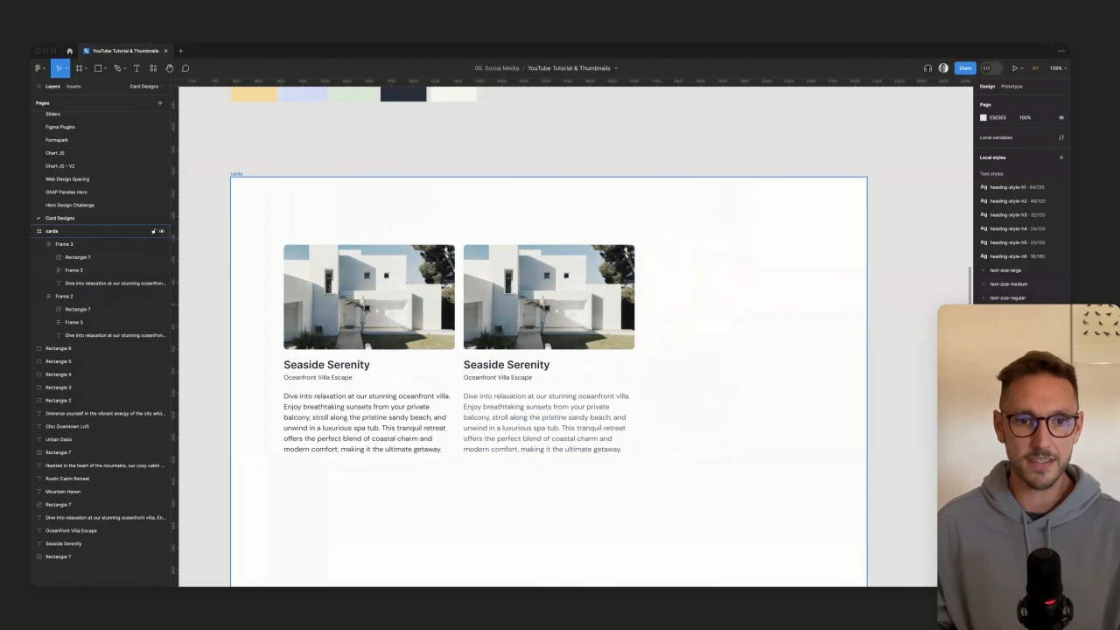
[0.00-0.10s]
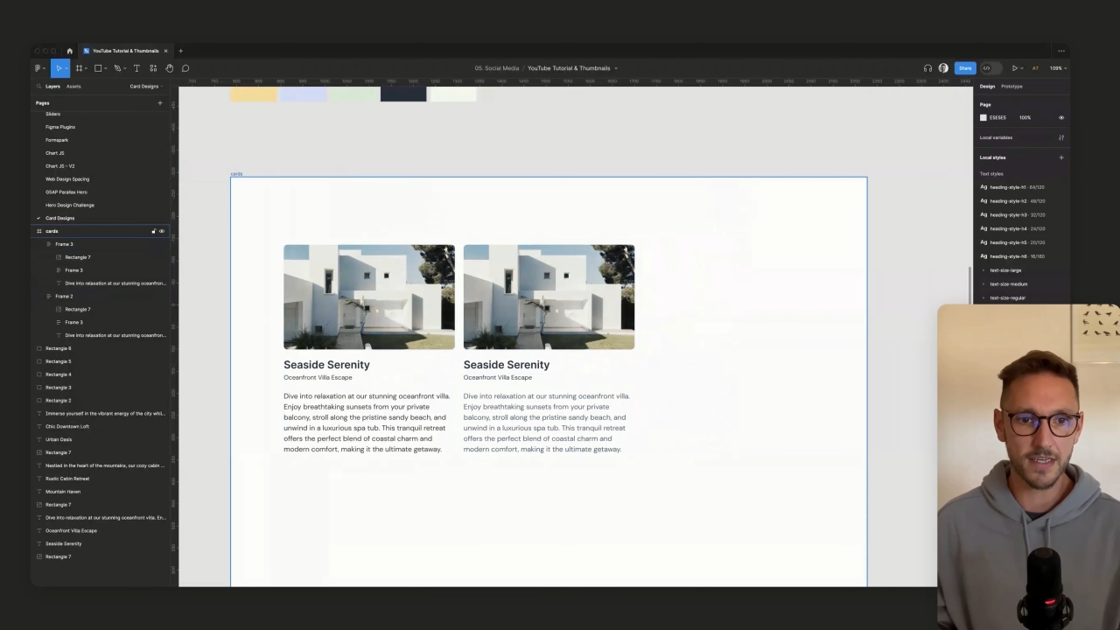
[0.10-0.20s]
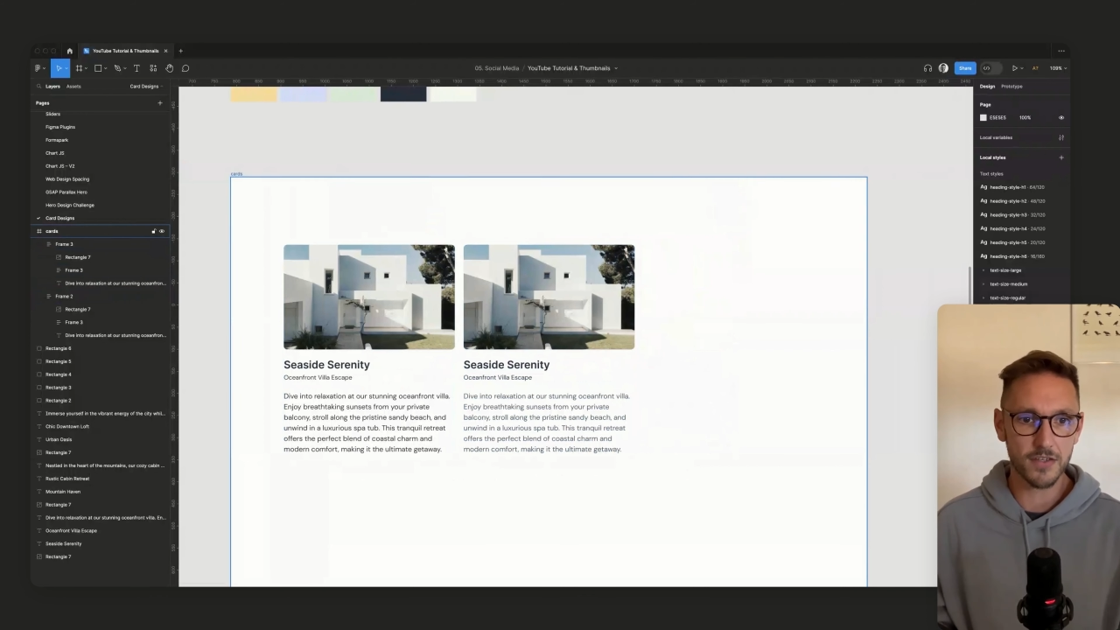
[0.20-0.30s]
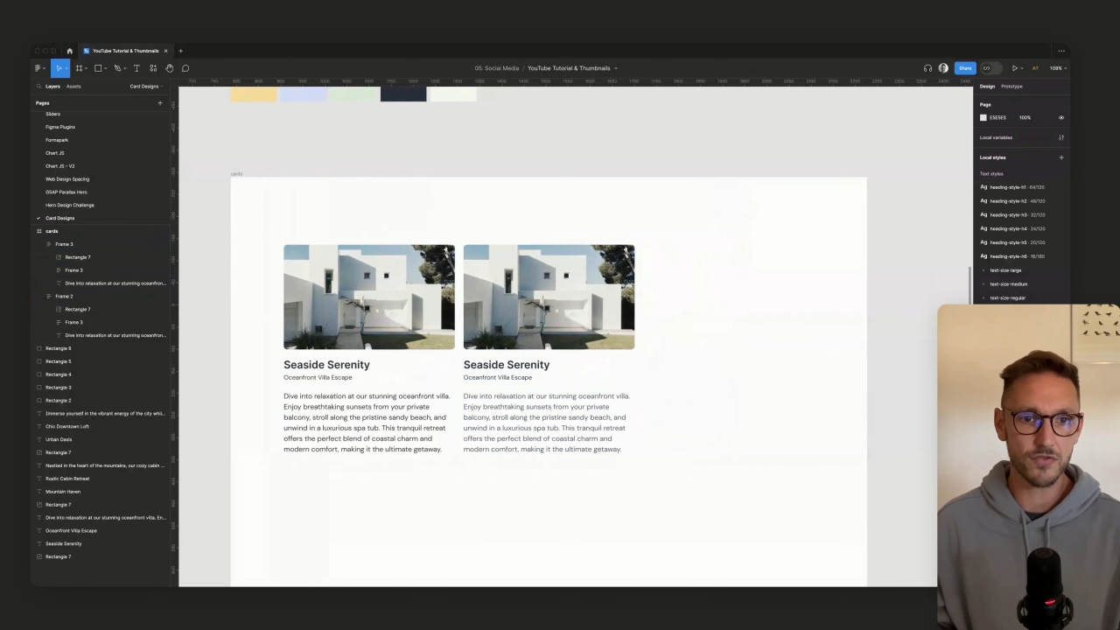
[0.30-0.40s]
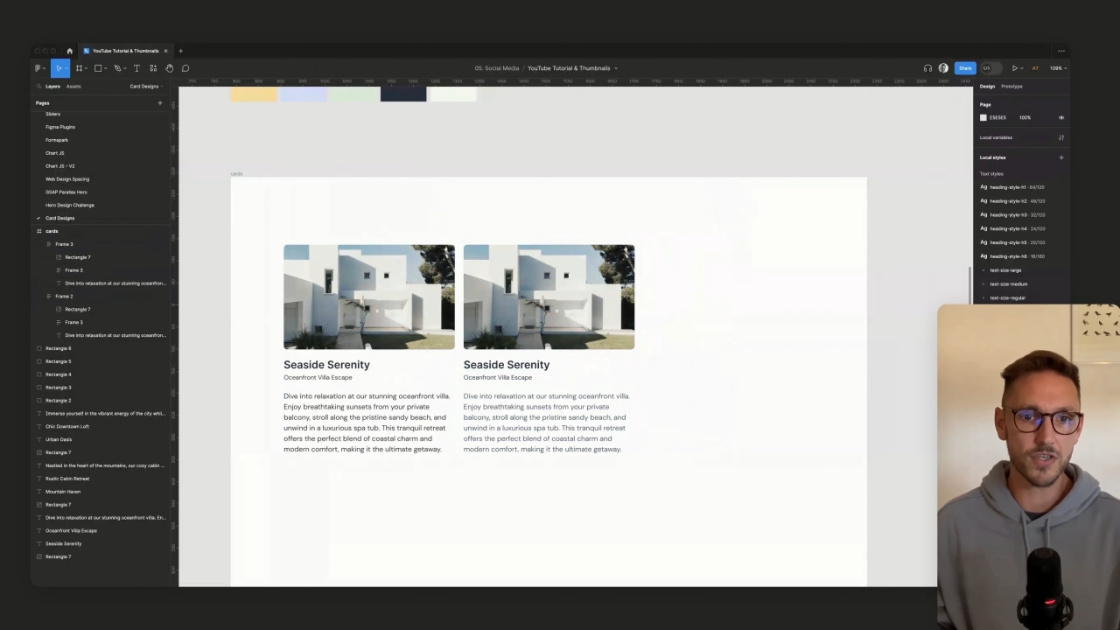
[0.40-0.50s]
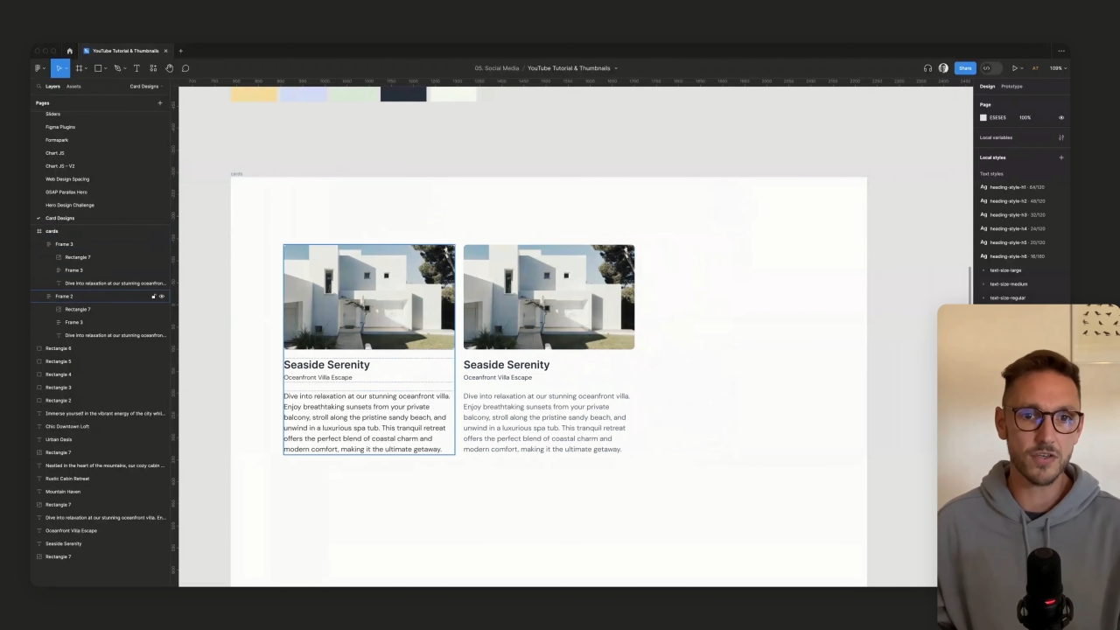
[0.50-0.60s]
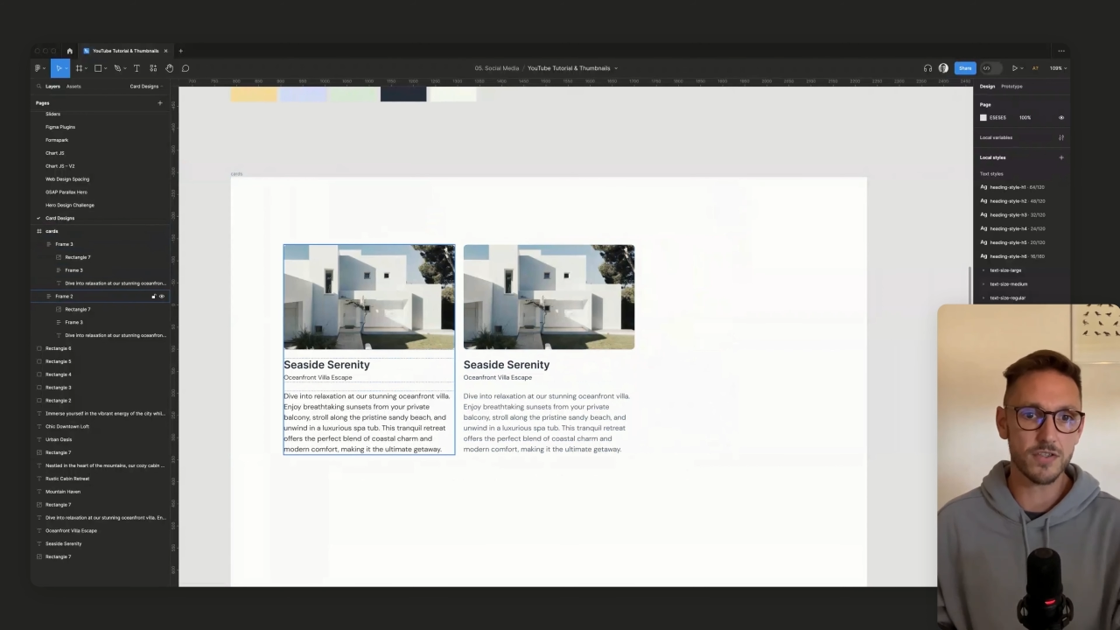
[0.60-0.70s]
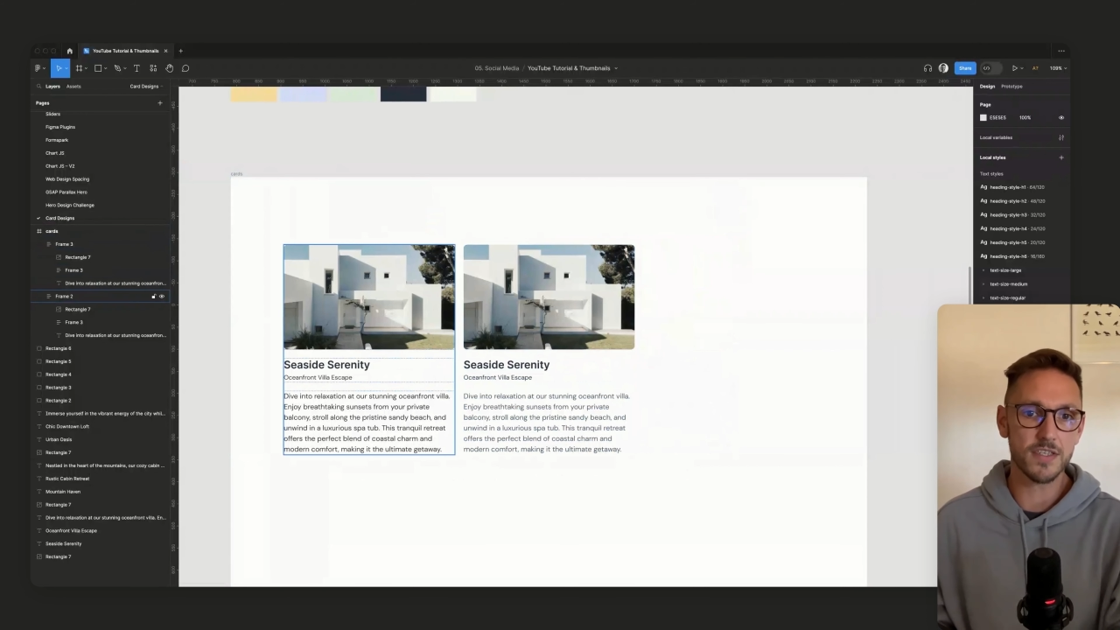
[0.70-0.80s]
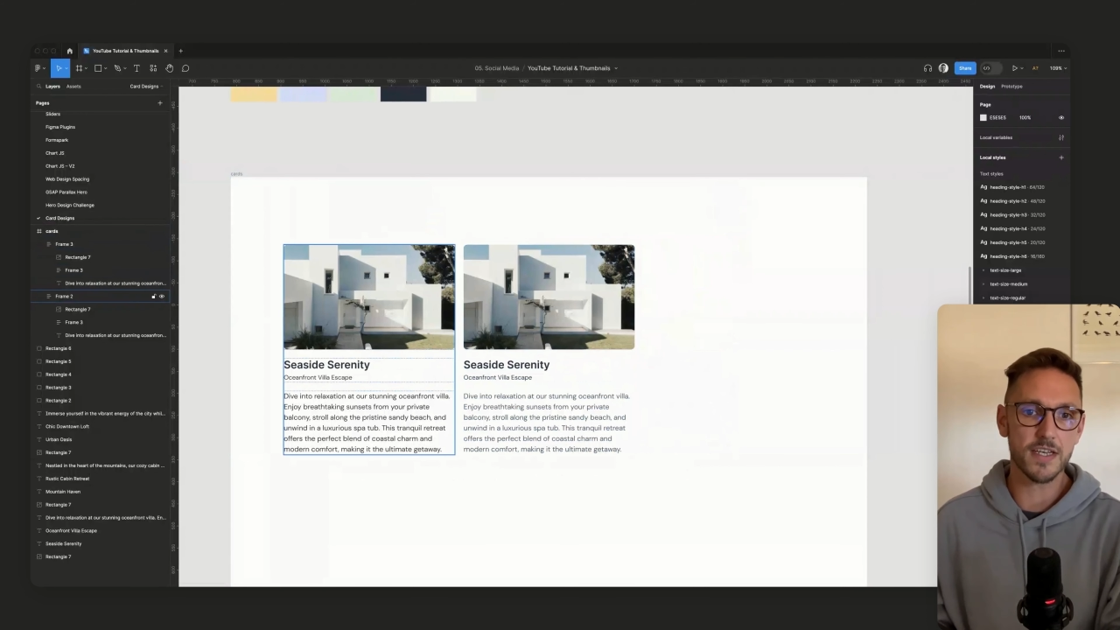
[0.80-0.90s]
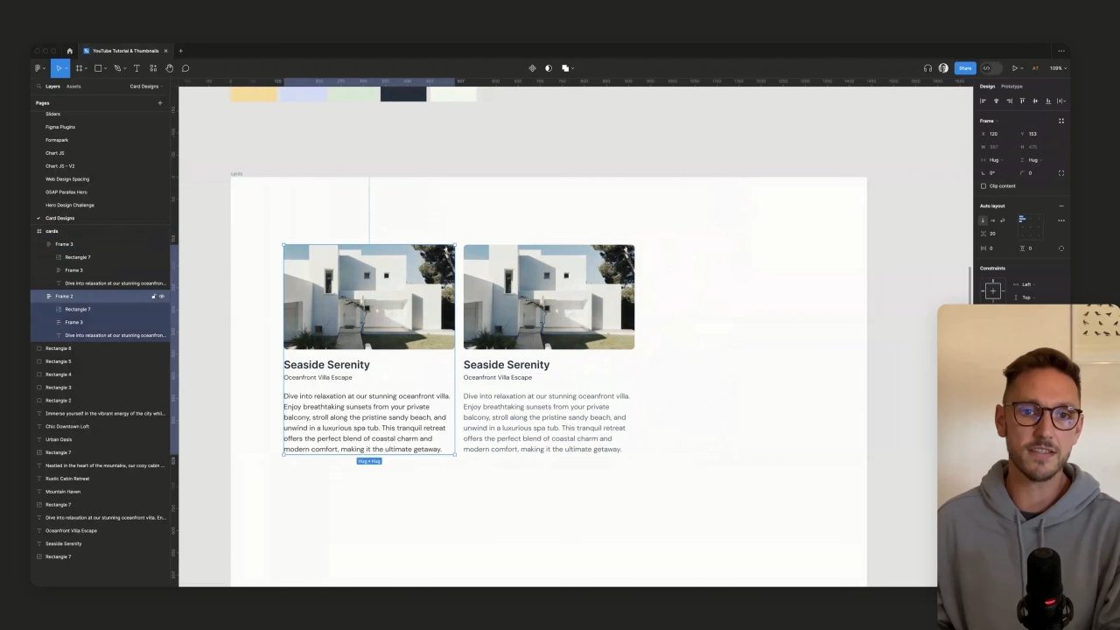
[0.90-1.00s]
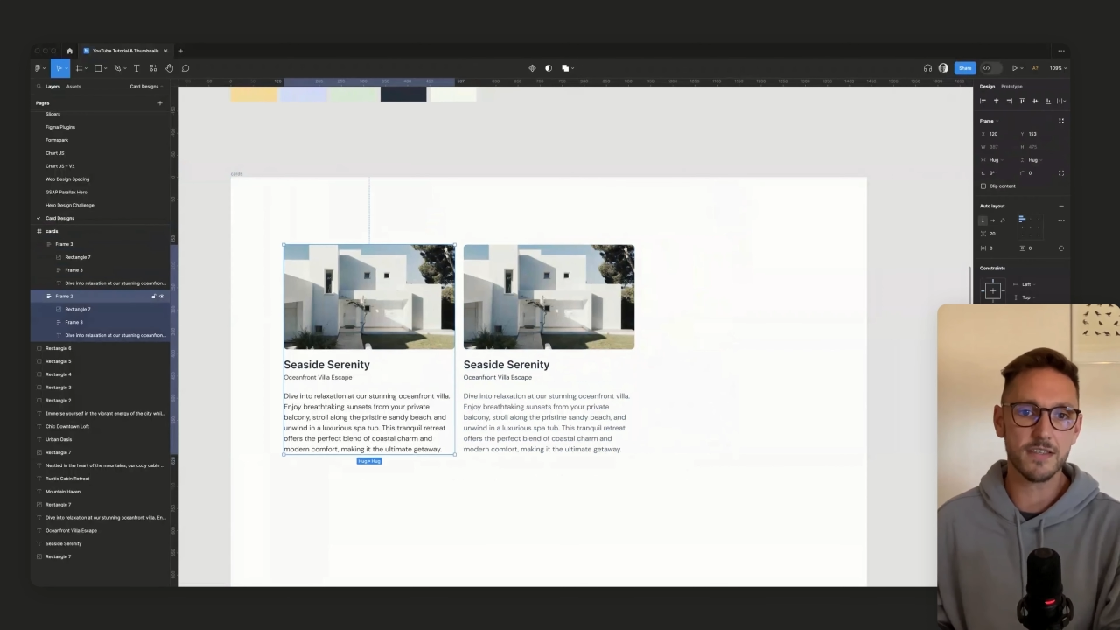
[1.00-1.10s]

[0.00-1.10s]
secondary content,